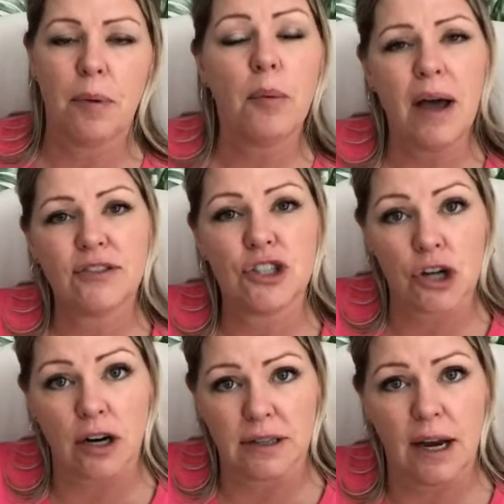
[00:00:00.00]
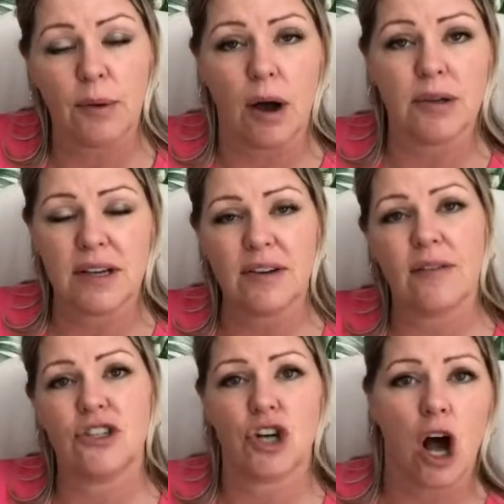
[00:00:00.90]
But we have to start there. We always have to
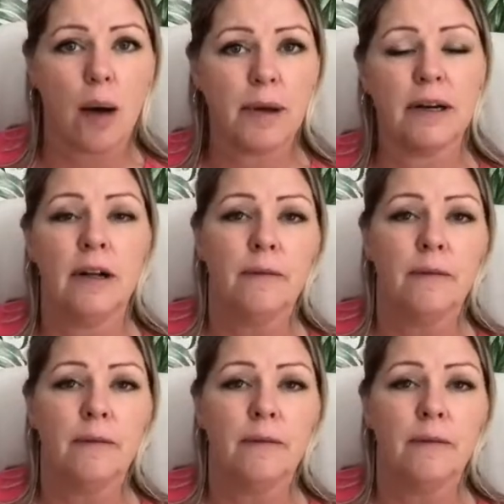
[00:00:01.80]
have a job, and